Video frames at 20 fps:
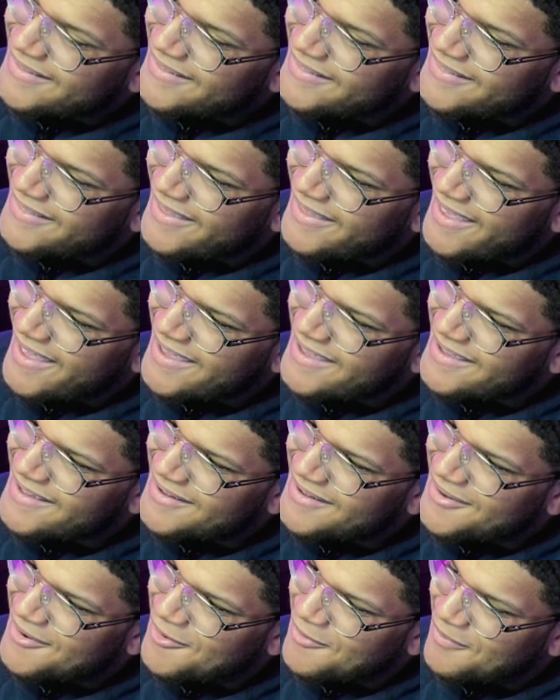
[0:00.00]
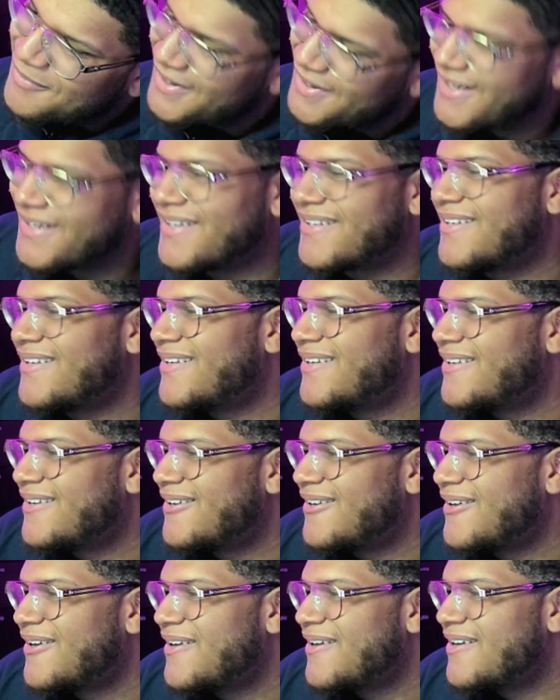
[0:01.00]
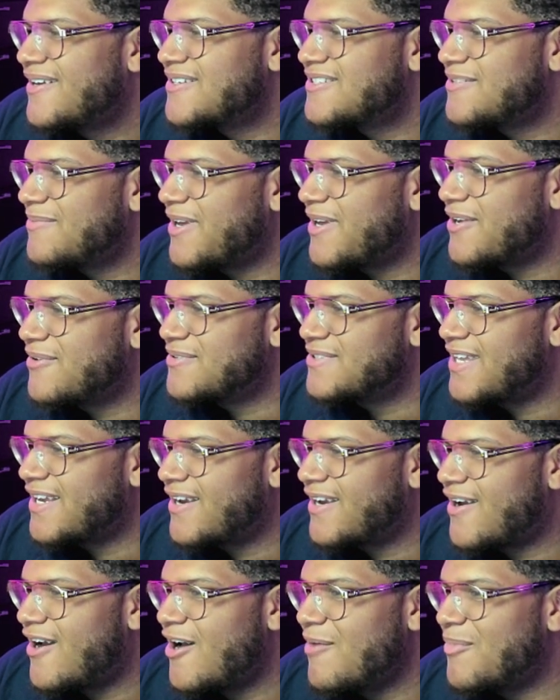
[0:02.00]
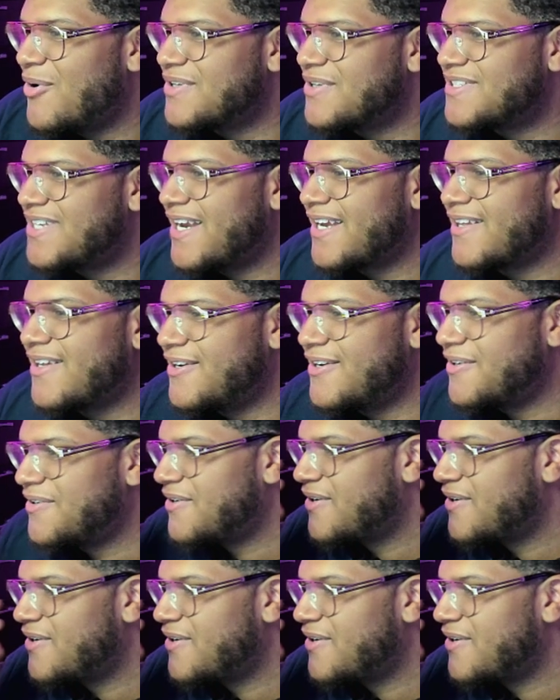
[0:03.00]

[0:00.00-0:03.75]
Damn. It seemed like it was like a combo attack though.